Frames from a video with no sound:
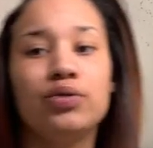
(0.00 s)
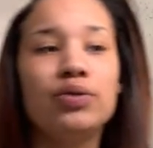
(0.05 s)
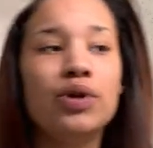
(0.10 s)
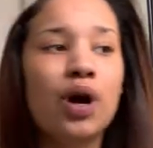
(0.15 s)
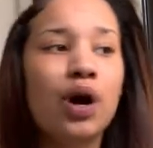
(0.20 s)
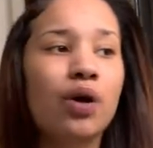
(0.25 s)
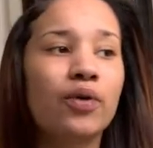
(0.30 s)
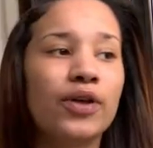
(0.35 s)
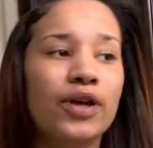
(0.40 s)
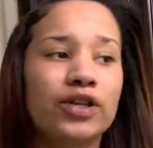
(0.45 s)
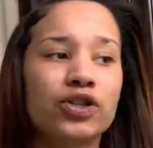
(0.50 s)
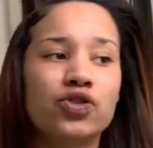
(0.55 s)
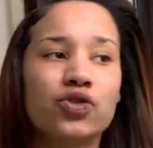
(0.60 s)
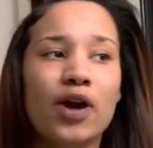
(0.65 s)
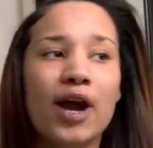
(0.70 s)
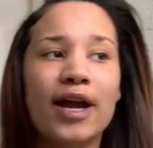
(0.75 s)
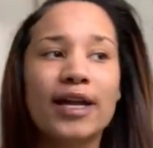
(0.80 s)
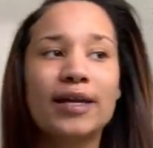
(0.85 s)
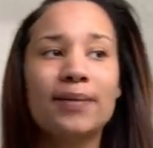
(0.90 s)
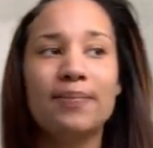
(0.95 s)
know, that's
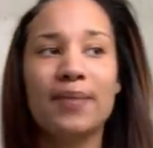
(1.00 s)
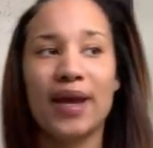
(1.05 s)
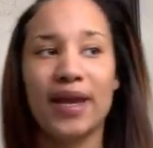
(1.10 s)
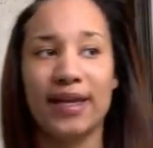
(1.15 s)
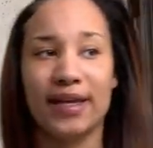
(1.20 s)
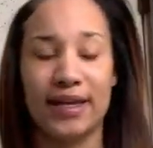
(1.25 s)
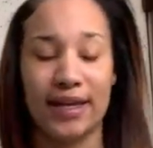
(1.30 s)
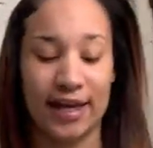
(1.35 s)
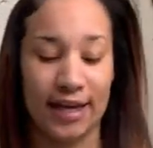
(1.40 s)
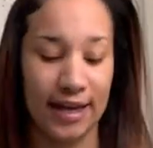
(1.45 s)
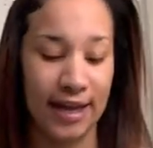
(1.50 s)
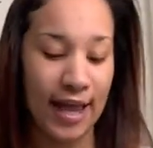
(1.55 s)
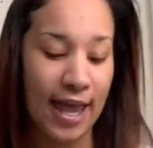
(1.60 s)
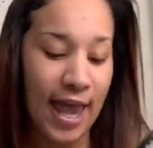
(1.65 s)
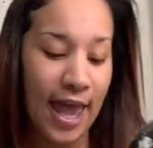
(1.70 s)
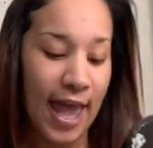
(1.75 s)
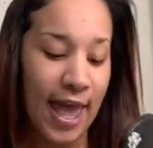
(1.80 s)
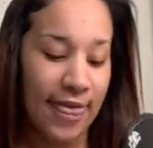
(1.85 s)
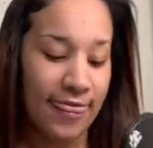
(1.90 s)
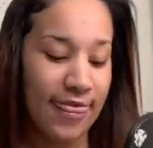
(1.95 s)
trying to make it,
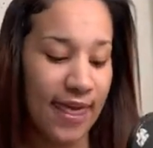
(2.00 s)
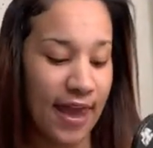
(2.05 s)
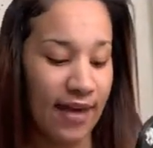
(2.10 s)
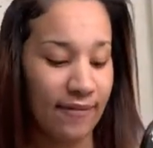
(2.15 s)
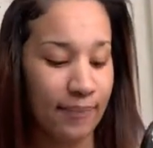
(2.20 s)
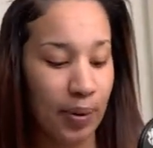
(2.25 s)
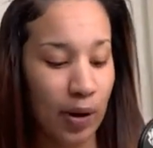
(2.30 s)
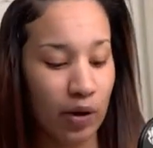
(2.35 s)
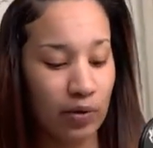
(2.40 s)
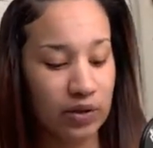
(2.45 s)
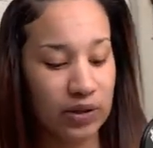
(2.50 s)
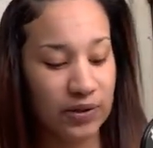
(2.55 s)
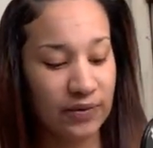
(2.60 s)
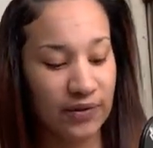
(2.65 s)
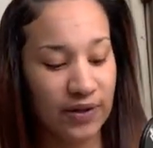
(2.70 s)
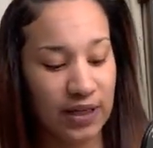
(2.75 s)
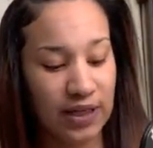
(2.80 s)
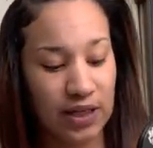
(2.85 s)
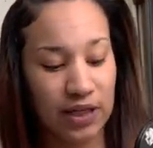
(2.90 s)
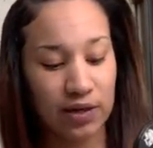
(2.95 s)
that post
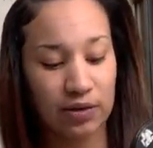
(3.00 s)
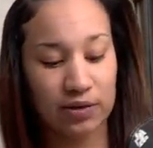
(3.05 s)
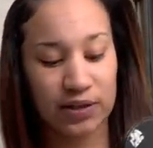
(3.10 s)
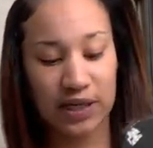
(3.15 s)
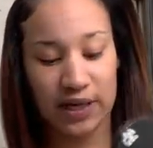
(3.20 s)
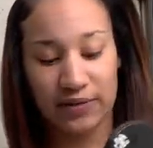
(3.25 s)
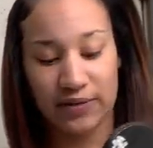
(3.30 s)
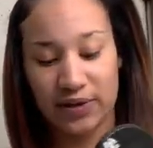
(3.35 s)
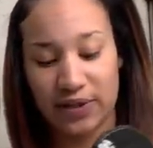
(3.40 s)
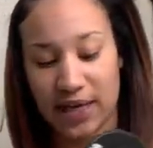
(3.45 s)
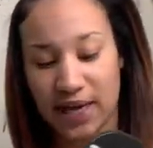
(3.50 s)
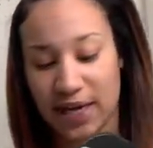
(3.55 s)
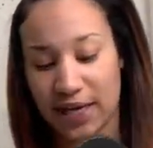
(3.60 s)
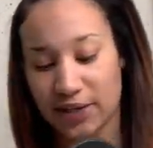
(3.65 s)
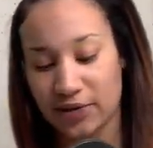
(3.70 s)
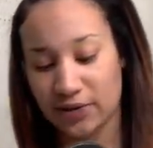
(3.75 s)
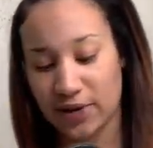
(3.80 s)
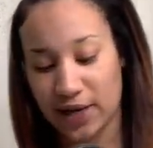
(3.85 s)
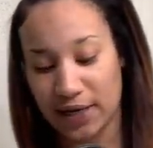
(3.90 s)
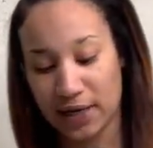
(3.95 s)
videos every day so
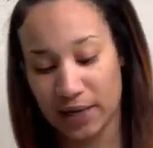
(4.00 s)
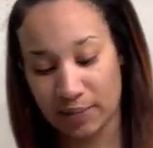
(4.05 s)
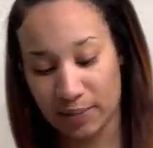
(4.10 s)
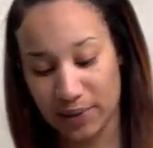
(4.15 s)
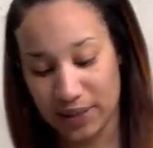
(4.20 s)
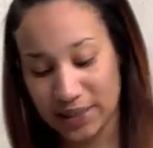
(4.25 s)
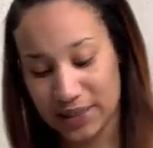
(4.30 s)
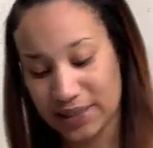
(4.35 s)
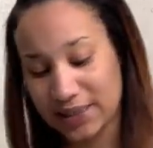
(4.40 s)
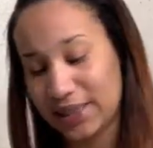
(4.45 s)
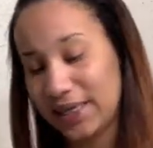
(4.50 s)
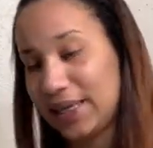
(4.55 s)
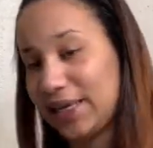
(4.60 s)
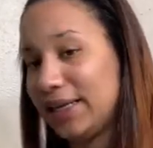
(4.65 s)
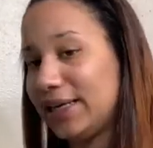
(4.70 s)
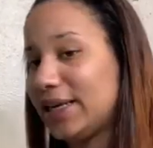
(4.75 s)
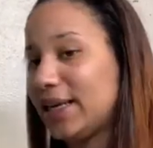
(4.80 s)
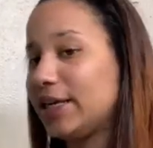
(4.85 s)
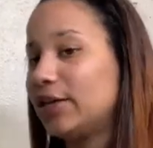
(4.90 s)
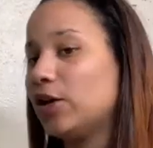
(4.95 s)
they can be seen,
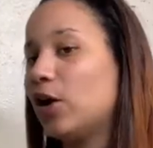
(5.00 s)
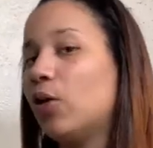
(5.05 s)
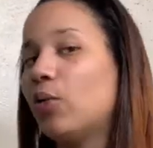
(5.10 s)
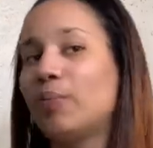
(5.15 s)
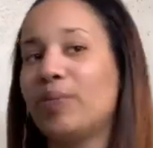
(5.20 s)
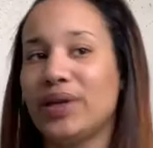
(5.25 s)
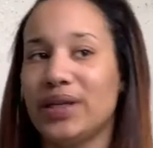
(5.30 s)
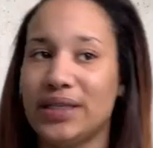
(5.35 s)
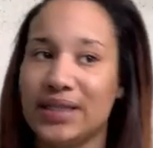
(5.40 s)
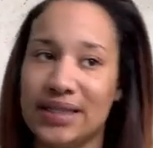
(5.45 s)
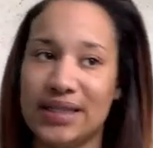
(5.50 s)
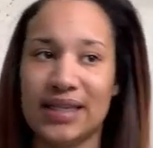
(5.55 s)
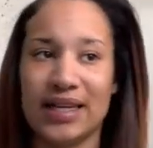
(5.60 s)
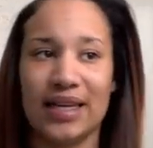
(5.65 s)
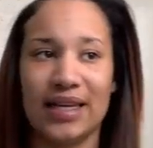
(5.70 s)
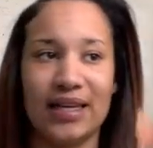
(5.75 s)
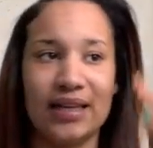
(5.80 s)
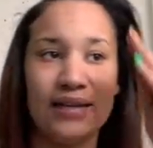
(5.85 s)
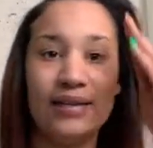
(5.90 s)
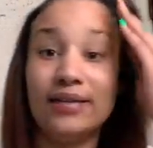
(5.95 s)
that don't be
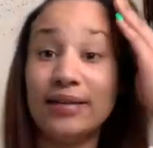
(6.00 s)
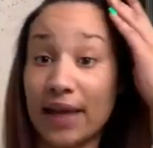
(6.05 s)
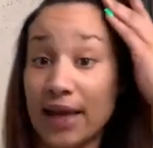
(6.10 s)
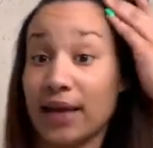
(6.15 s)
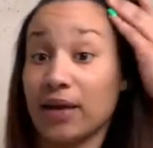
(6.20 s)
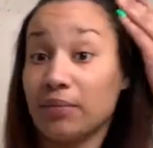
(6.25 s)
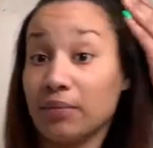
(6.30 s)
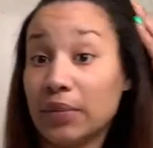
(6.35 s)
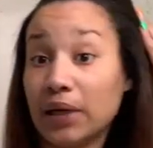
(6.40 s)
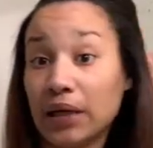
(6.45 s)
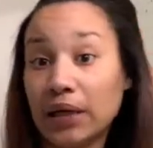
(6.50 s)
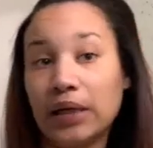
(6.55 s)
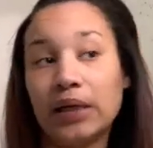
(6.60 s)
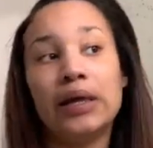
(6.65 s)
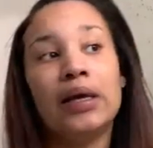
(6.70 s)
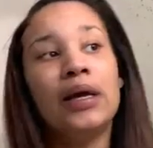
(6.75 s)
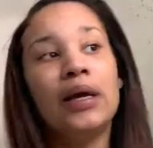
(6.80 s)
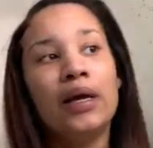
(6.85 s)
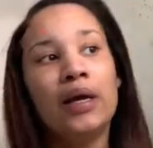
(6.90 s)
seen, like me.